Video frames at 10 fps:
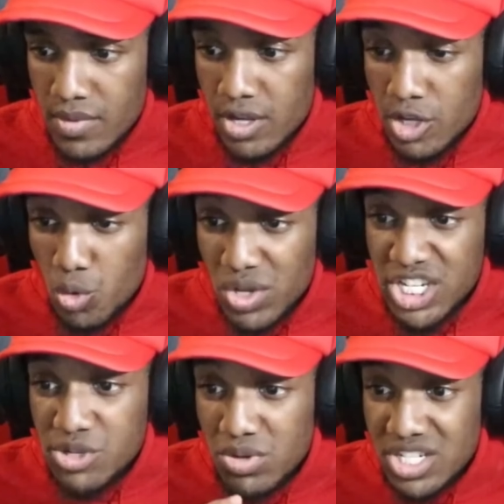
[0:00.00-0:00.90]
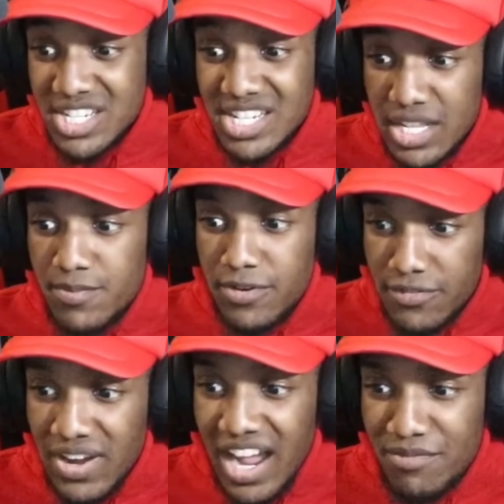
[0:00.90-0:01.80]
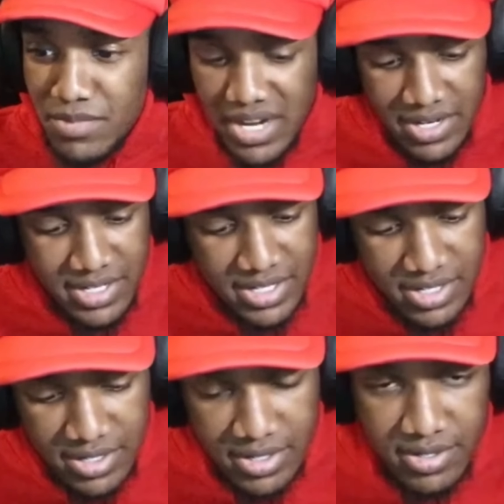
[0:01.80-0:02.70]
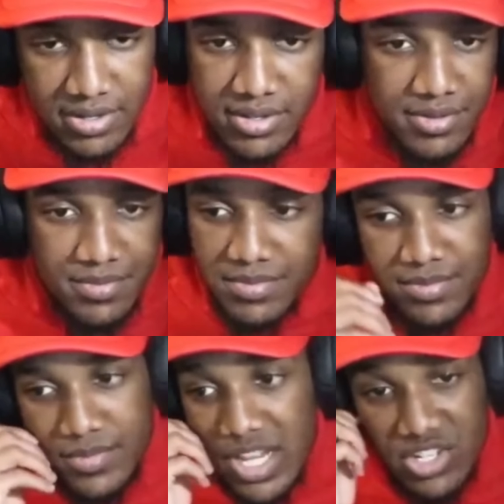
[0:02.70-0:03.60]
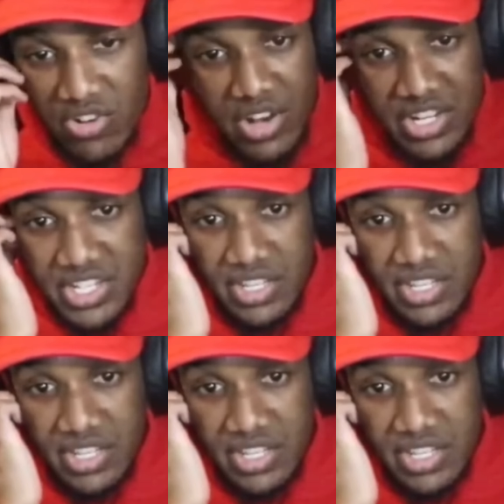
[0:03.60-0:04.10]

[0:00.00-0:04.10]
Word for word: Luigi went to sleep for five minutes. That's crazy.